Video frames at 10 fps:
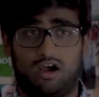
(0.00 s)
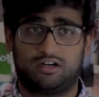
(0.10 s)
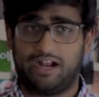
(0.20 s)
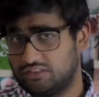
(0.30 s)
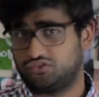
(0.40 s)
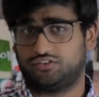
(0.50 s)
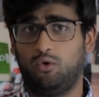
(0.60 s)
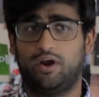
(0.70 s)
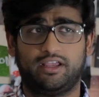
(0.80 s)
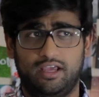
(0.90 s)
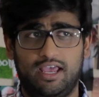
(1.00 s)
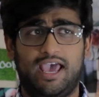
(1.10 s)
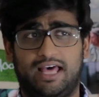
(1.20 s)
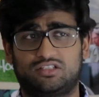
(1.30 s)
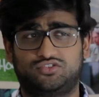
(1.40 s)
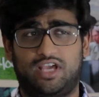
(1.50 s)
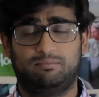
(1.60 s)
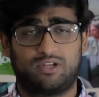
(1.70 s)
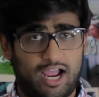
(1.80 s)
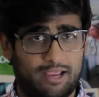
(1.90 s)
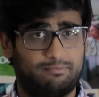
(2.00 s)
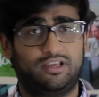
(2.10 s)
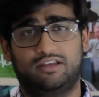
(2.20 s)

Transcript: Connor and stoic at the same time.